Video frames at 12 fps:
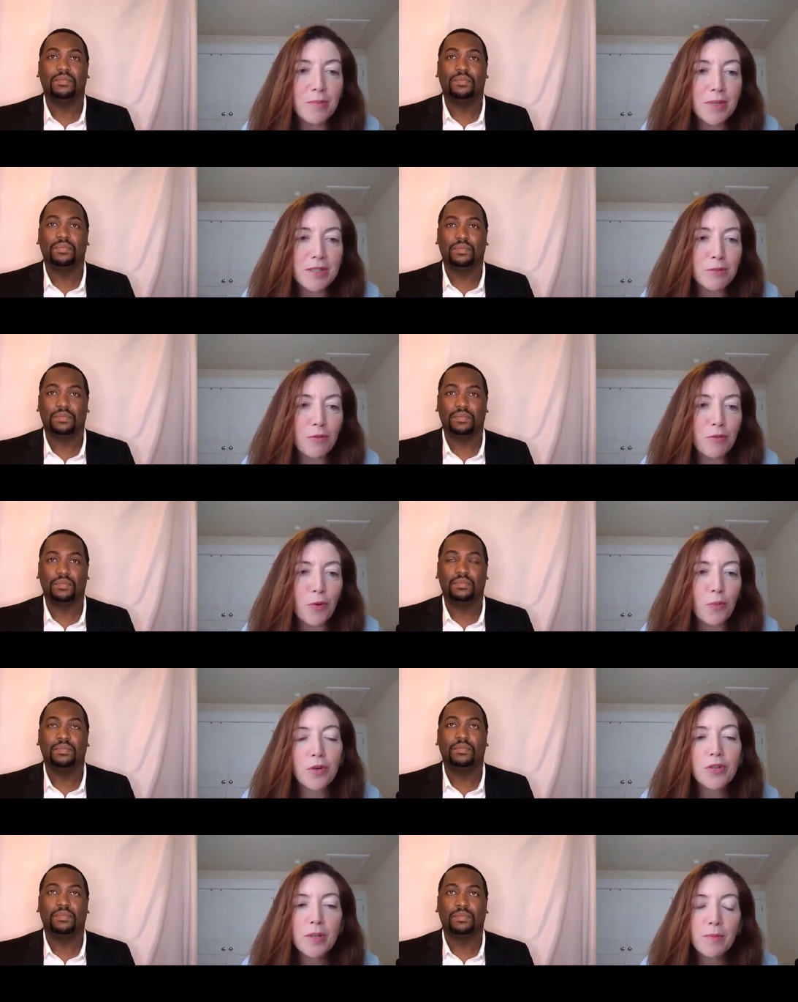Speaker 1: in business before.
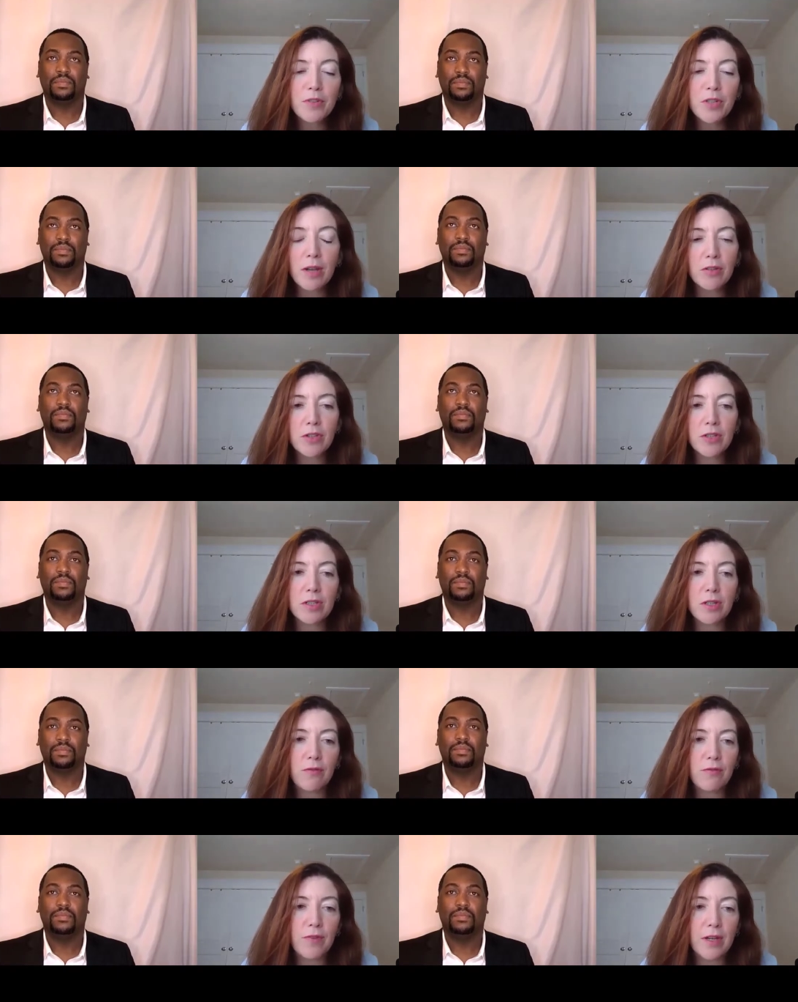What are some challenges
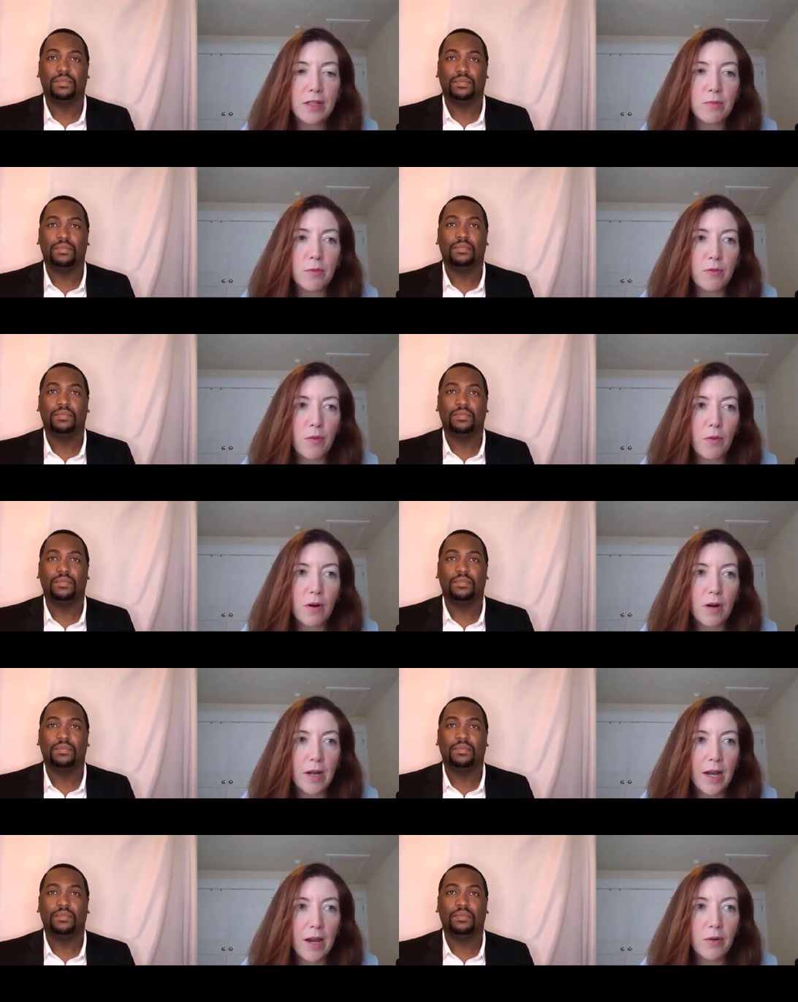you've faced
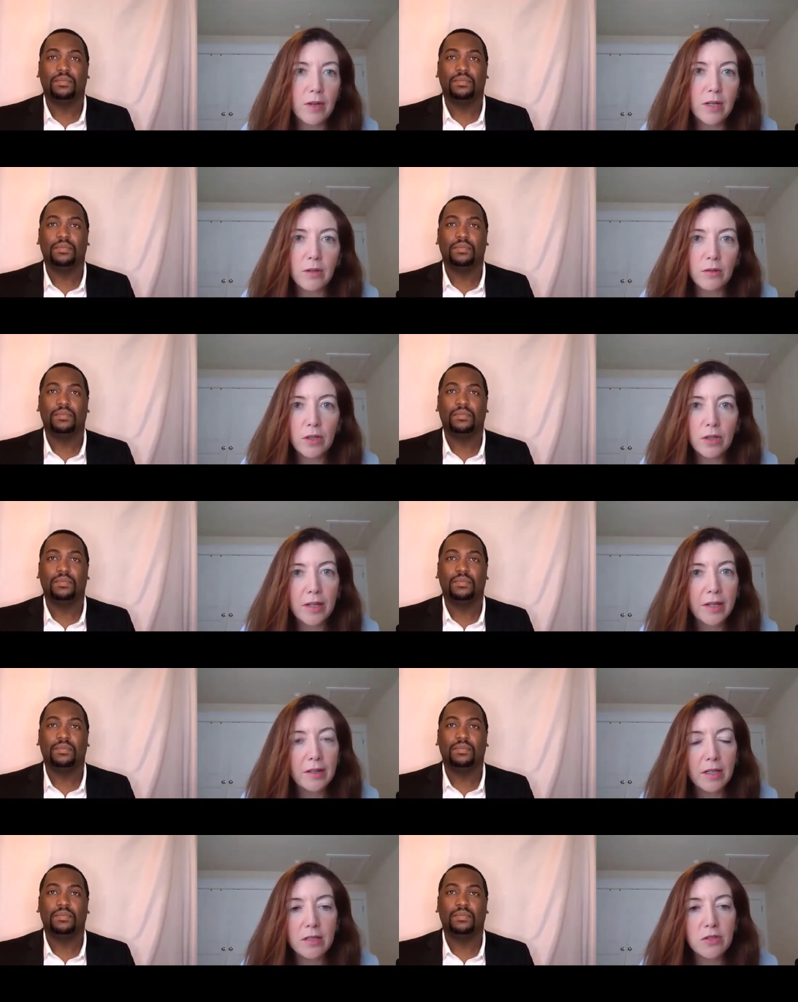before, and how did it look
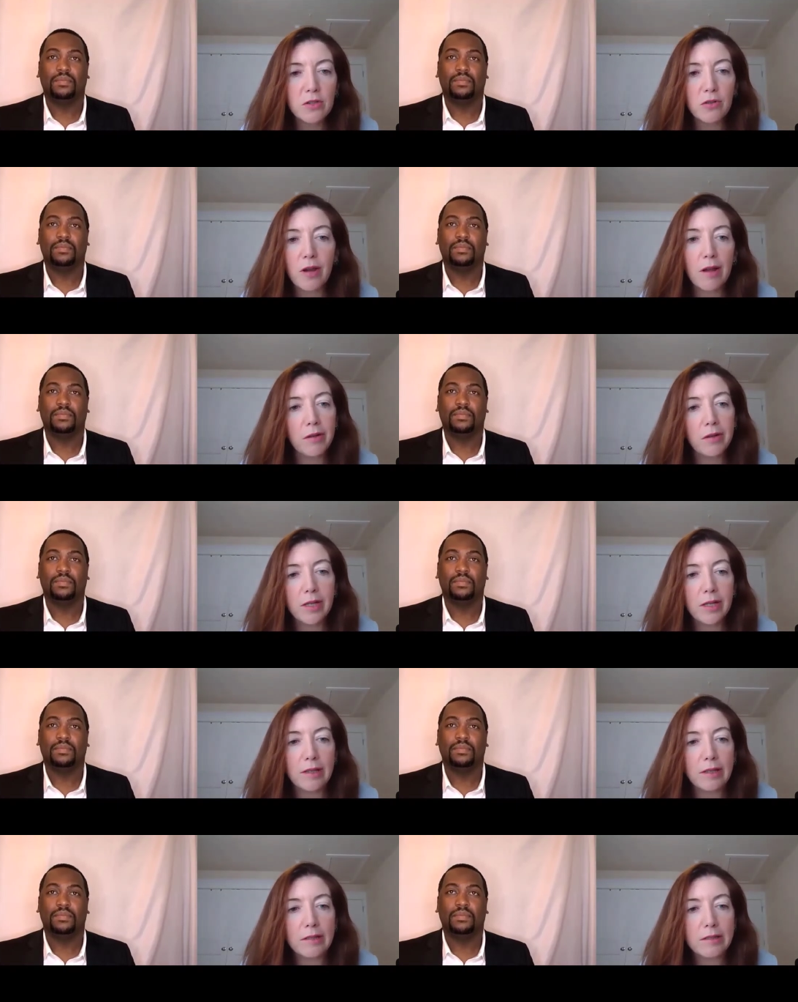like this or not look
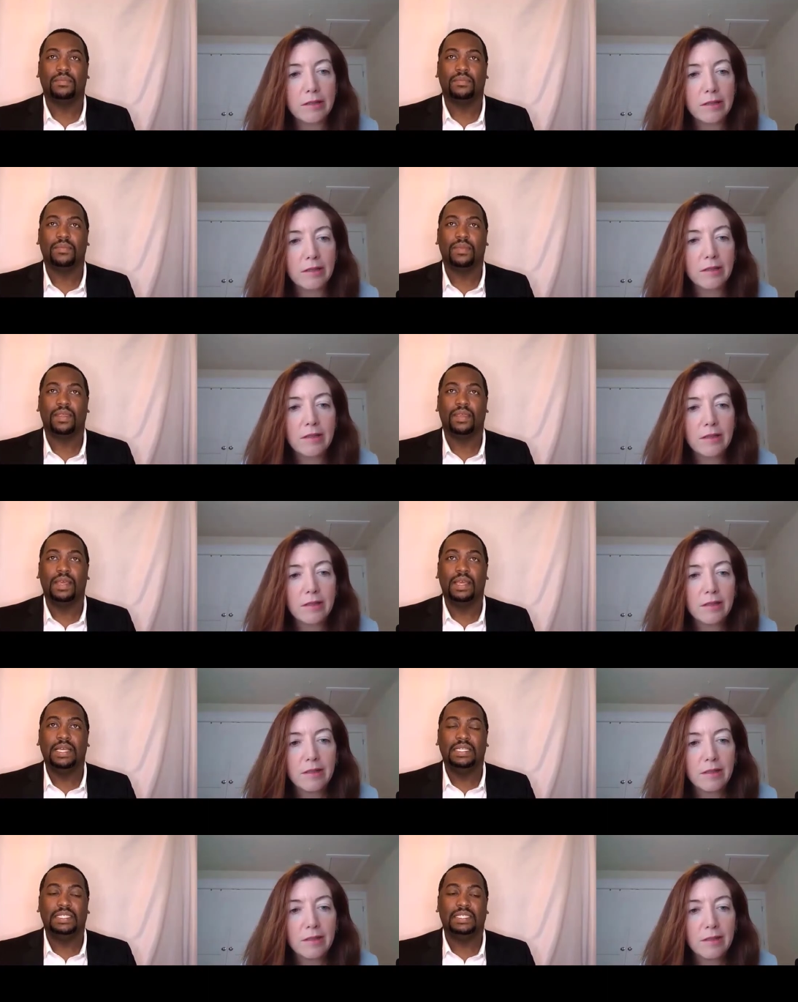like this?
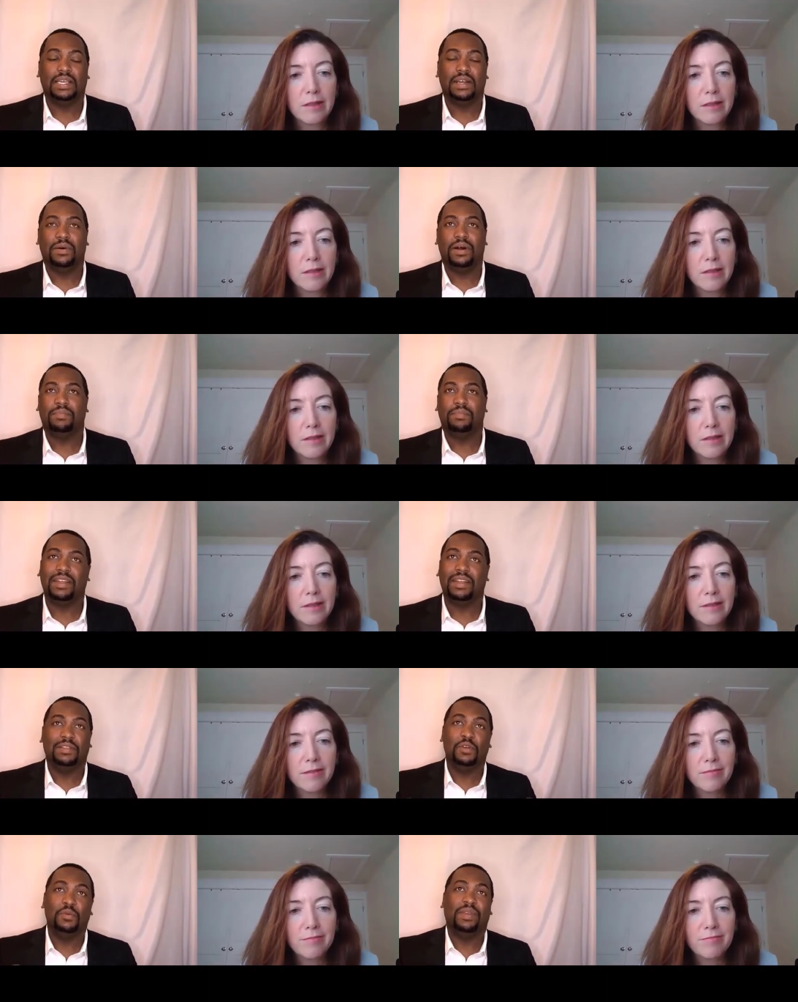
Speaker 2: So I'm um, kind
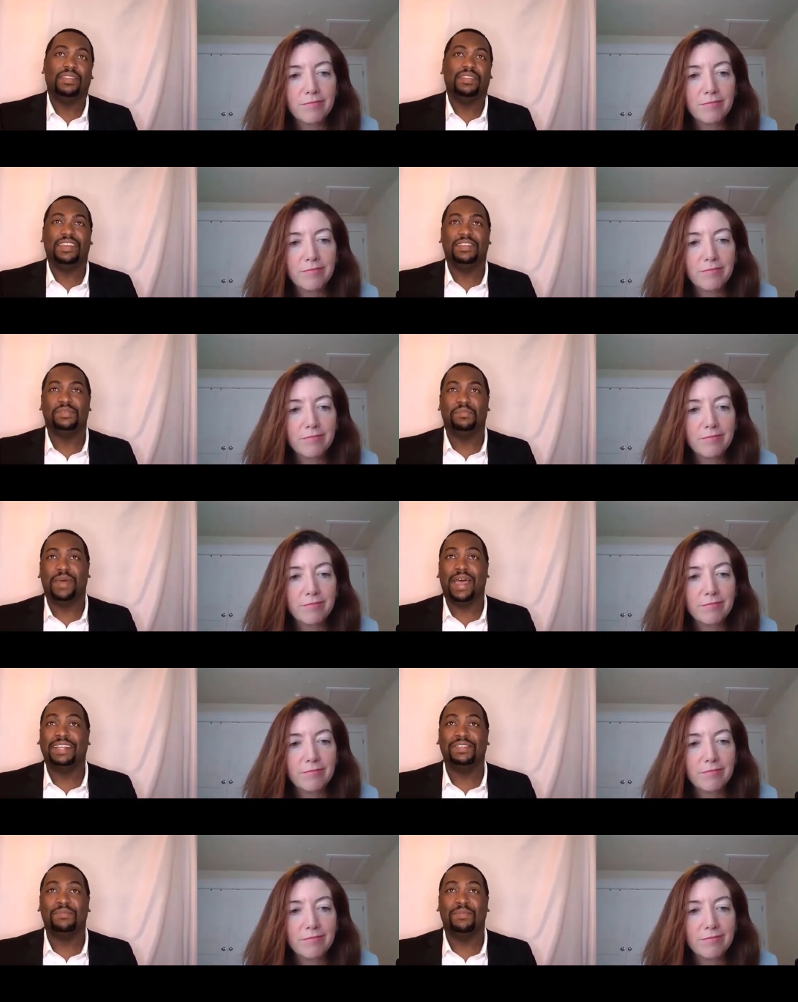of looping things
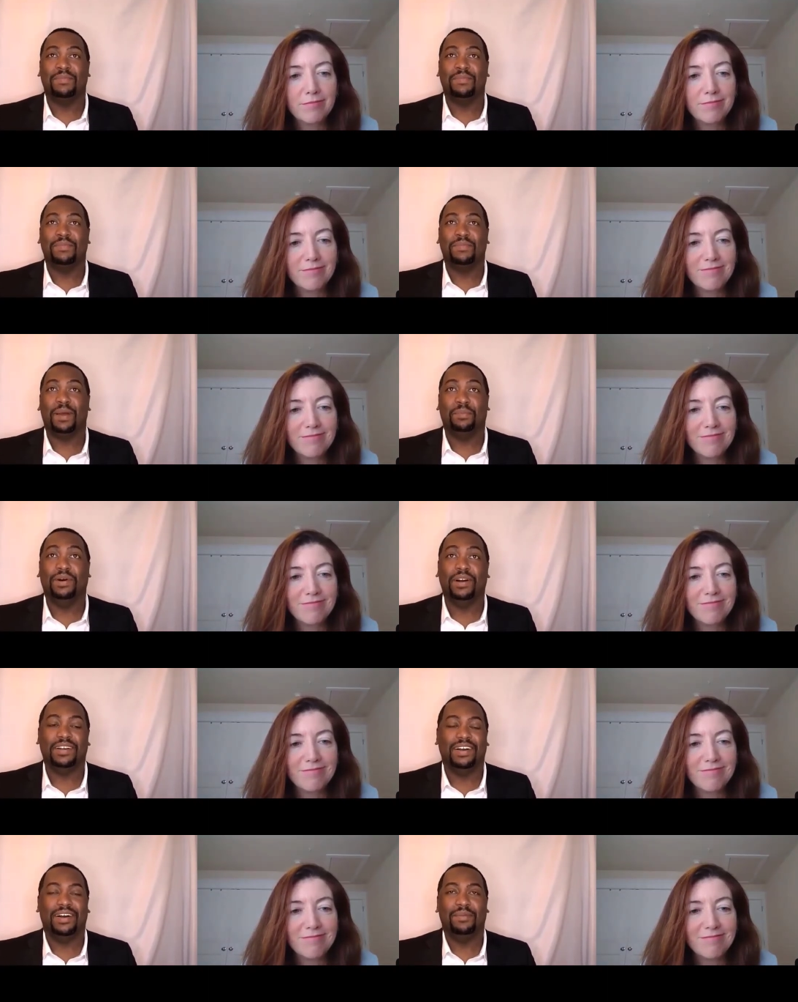back to my
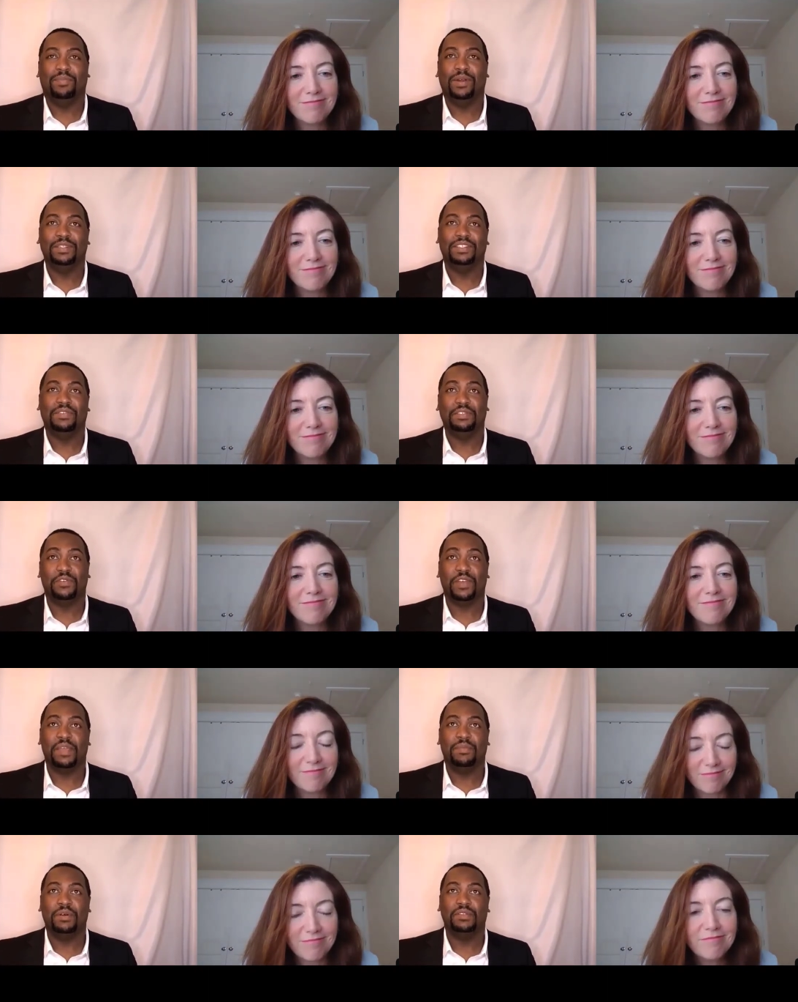book, uh, Burdens of a
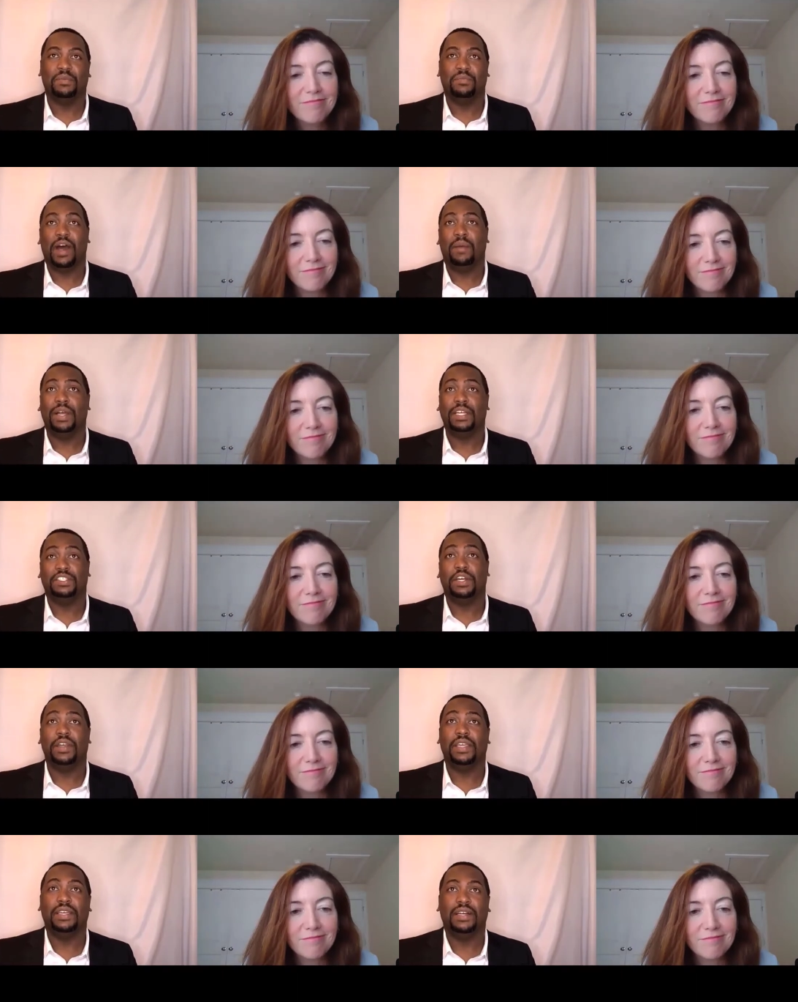Dream. It was about my
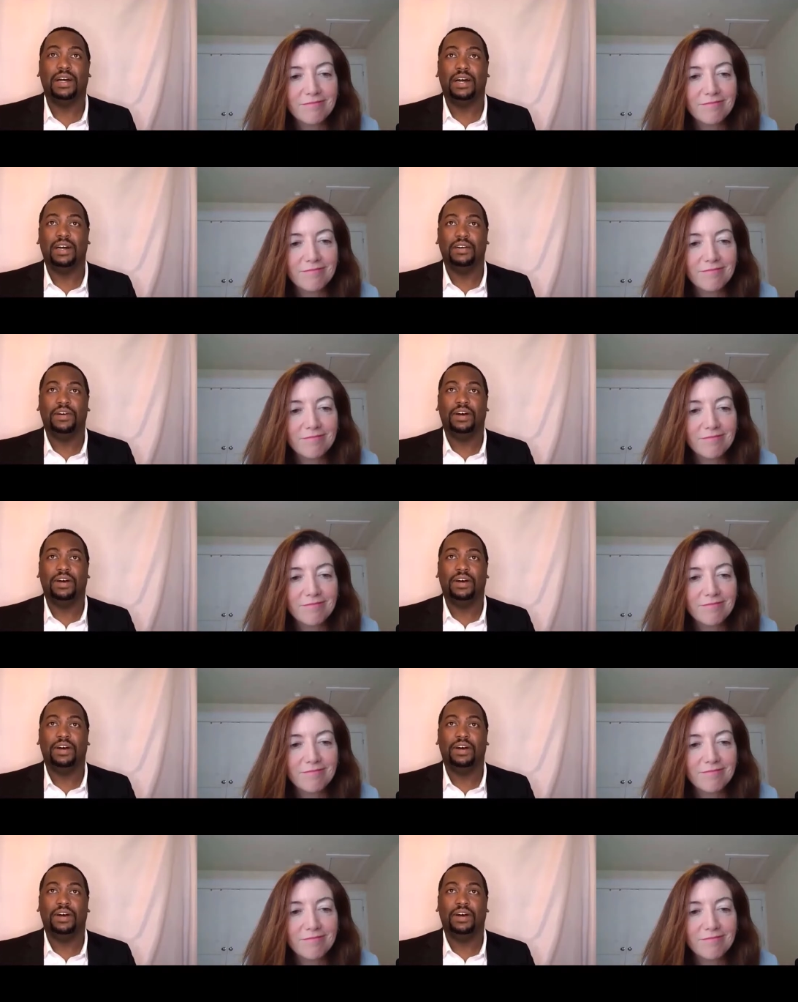journey of uh,